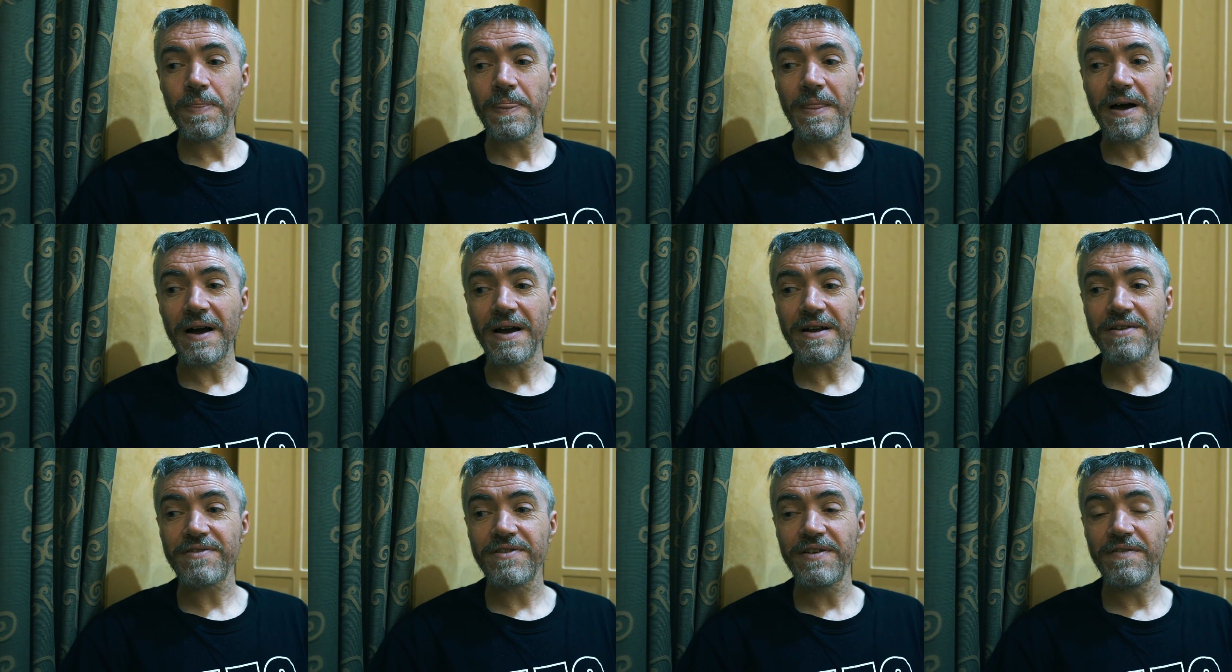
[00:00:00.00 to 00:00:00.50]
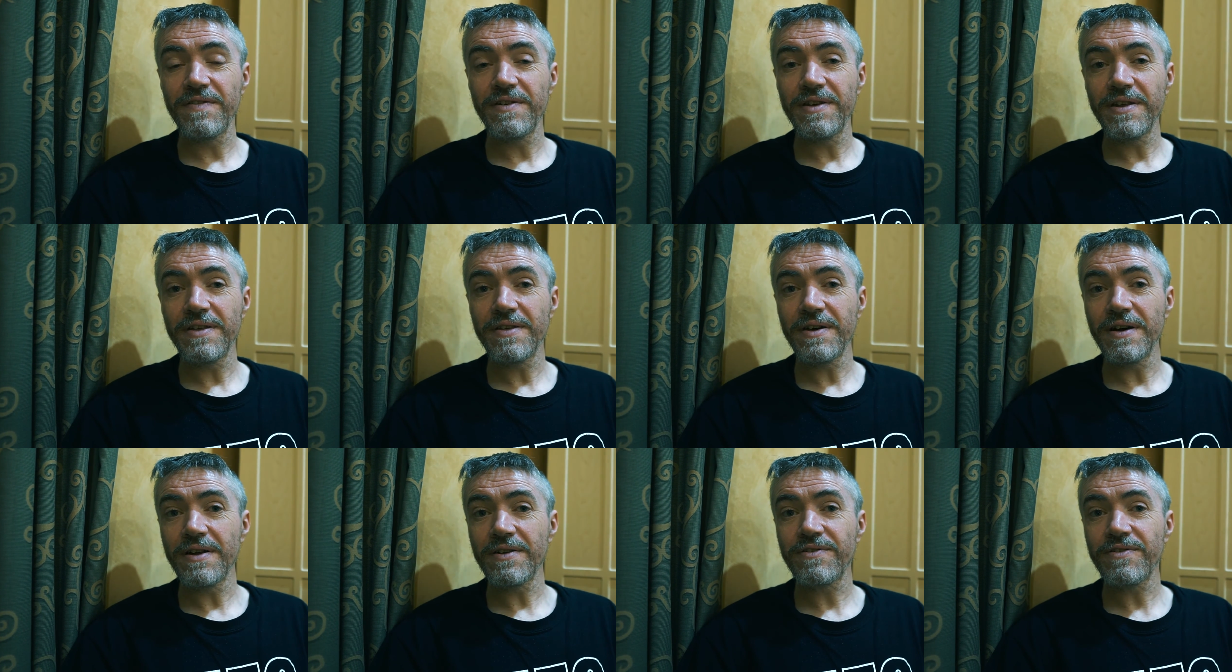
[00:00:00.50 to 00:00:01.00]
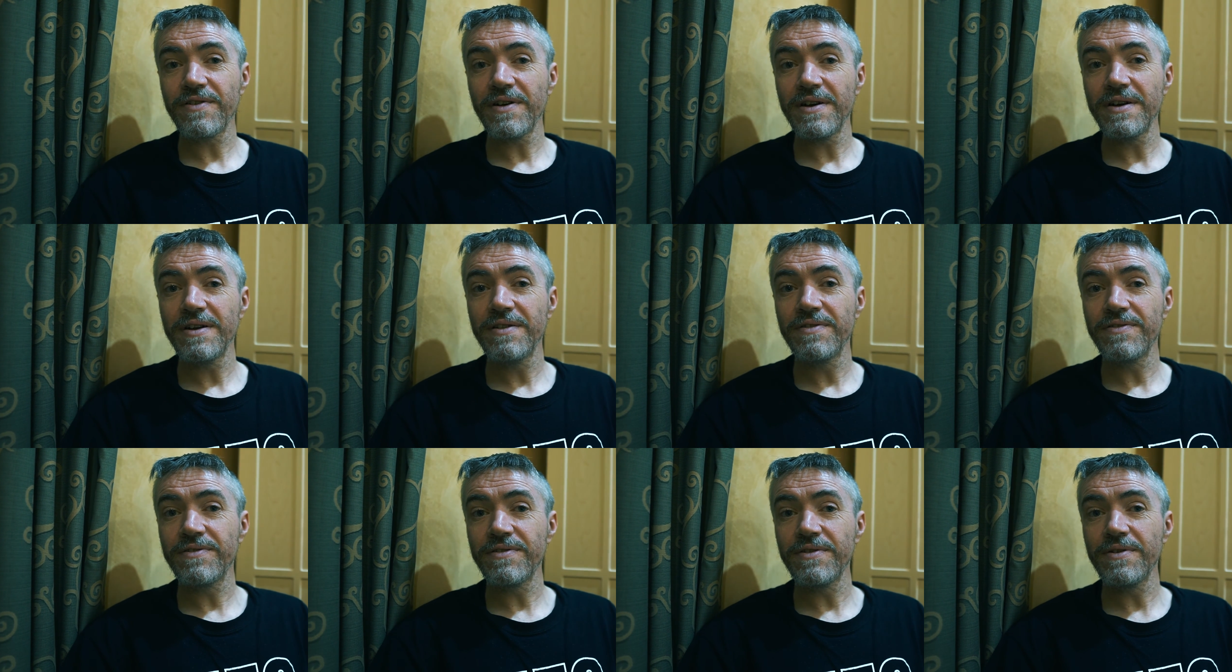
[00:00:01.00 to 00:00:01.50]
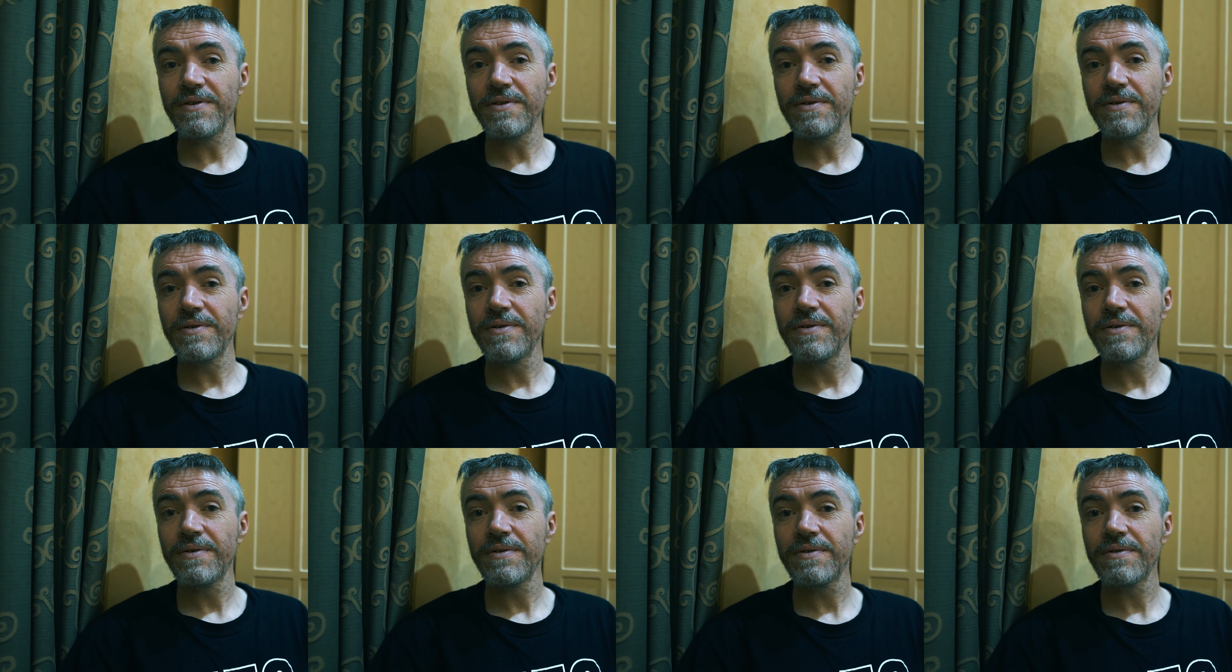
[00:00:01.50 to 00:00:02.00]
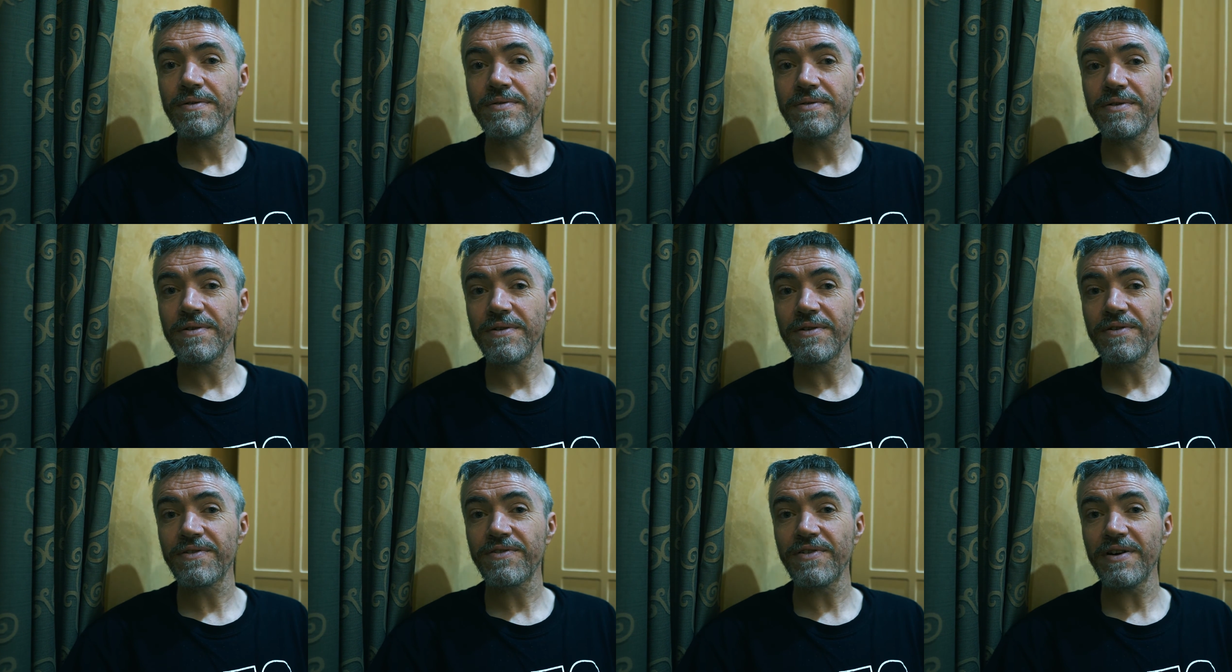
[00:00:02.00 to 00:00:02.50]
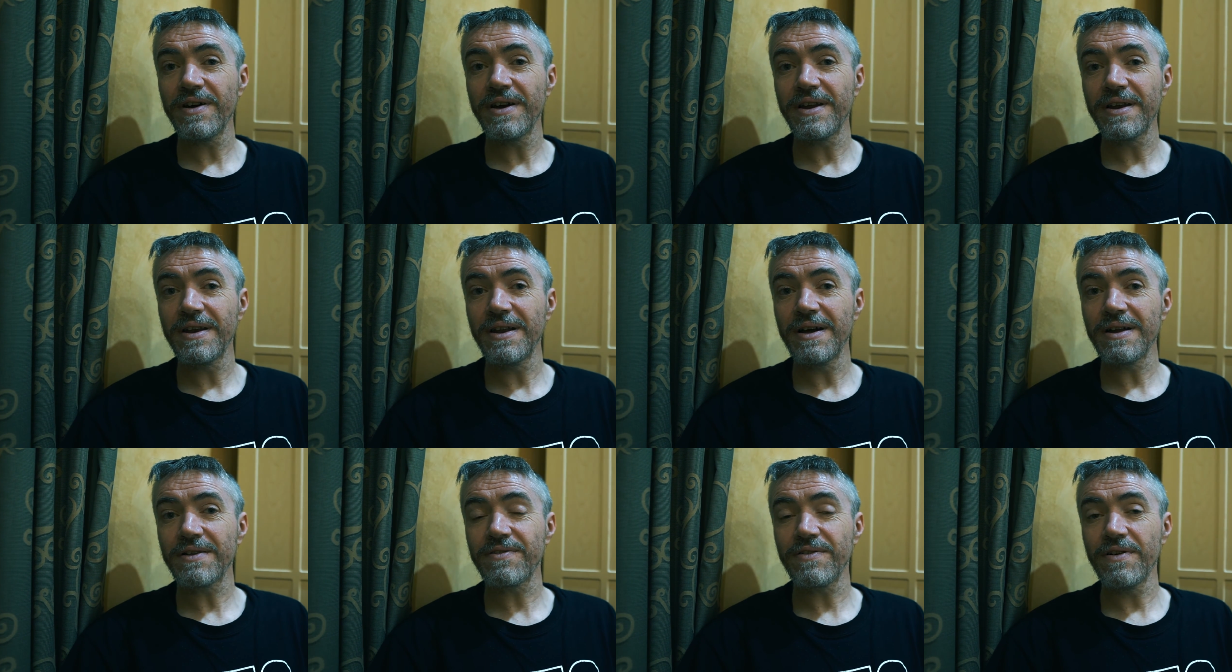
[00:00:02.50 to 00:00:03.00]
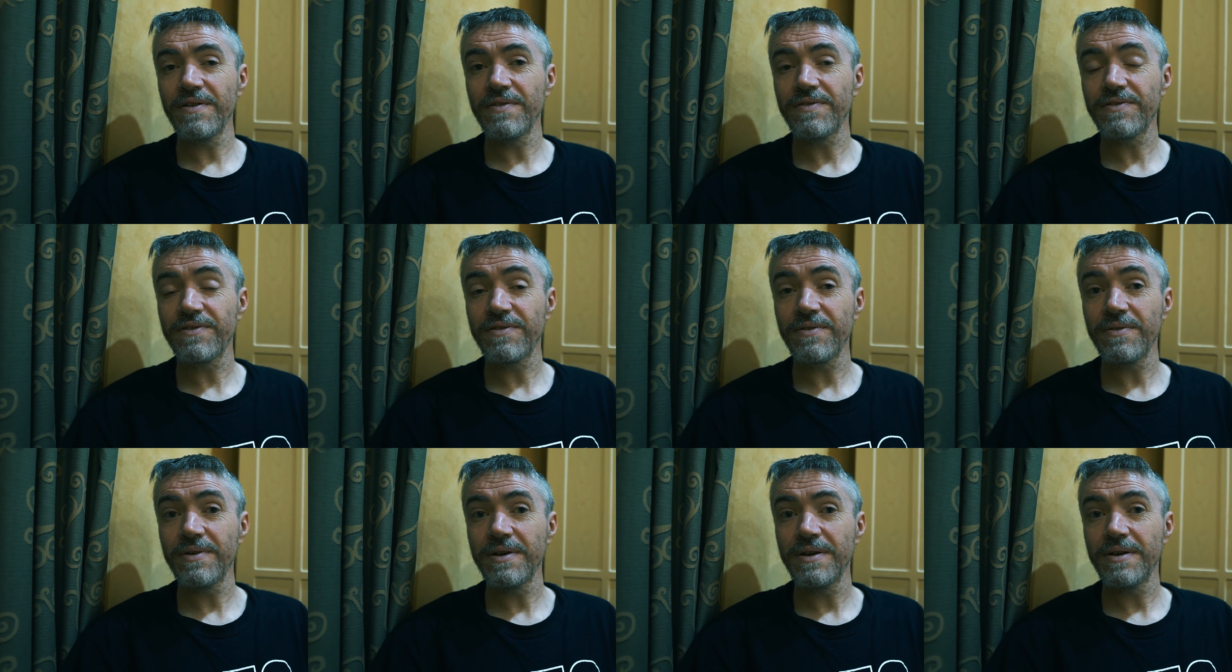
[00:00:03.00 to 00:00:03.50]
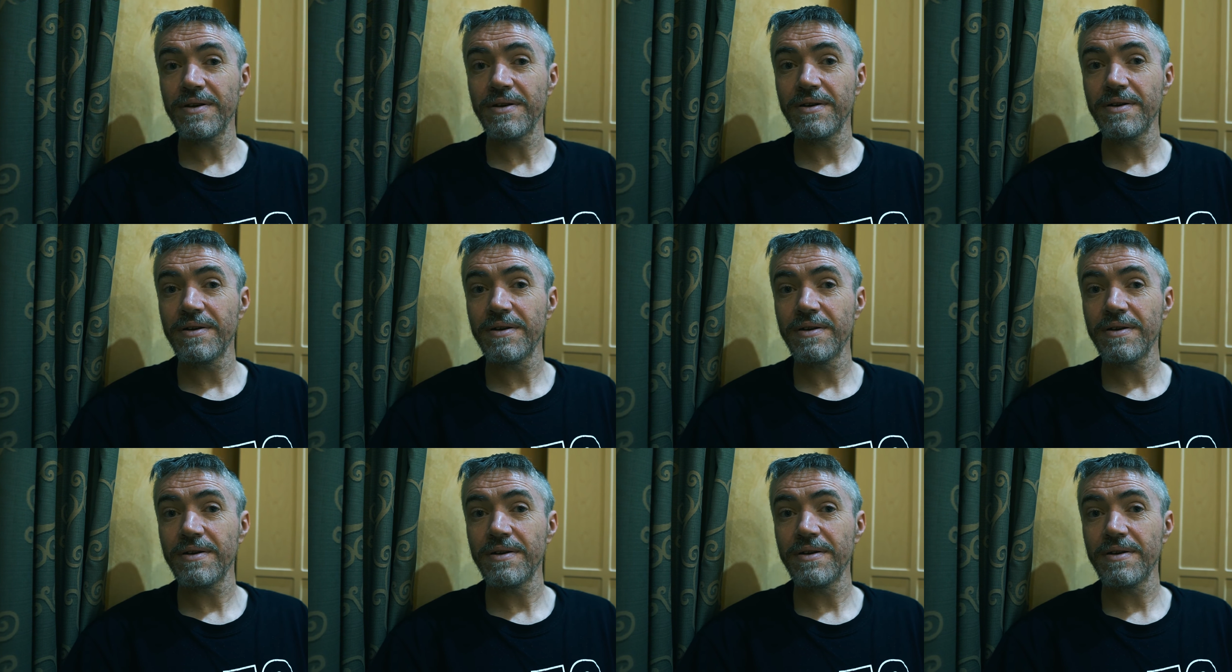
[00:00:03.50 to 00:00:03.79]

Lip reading: activity that I'll try and do, they'll try and latch onto it,